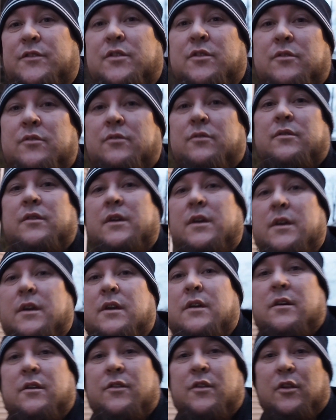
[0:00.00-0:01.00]
to
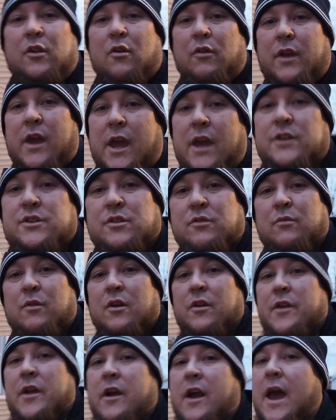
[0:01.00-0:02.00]
the location
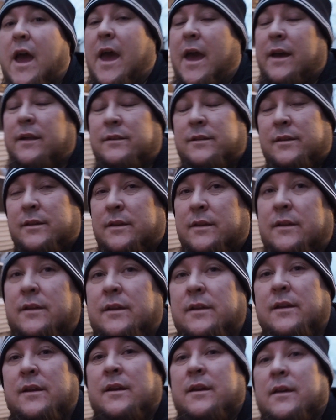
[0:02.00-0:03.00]
where they're at,
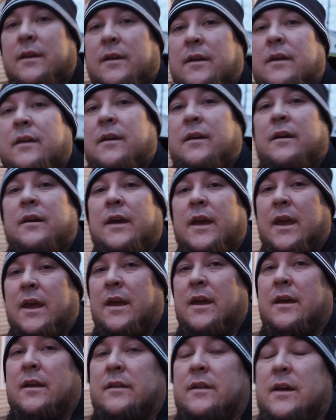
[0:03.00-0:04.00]

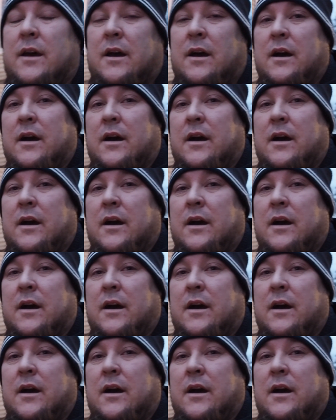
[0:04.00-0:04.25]
and